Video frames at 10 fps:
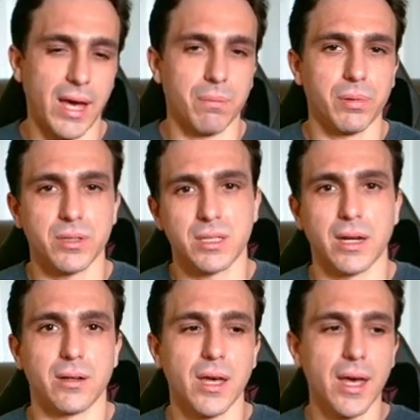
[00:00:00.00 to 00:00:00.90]
Apple is
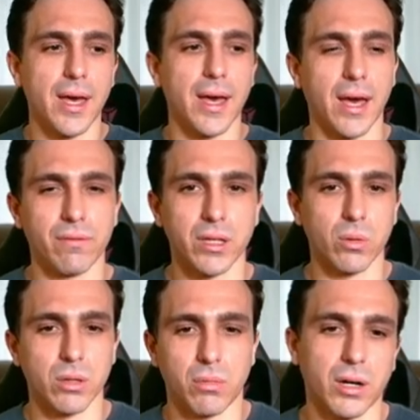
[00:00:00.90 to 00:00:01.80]
tied heavily
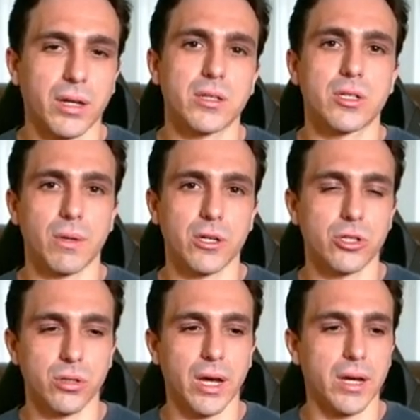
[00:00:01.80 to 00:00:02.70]
with the market, so make
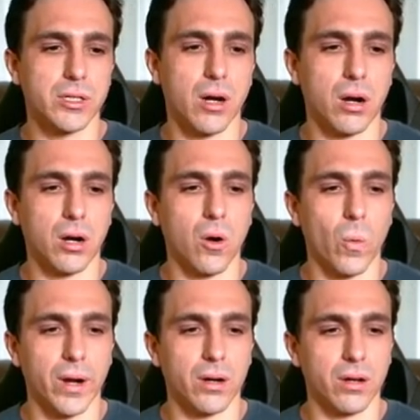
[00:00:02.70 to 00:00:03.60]
sure you guys are
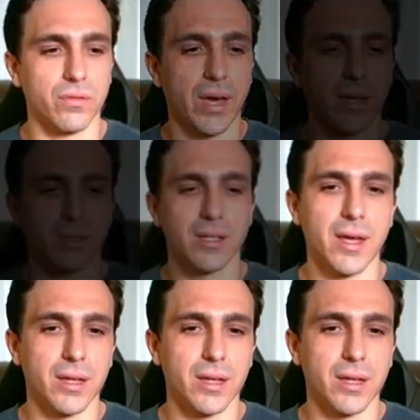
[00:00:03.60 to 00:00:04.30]
aware of that.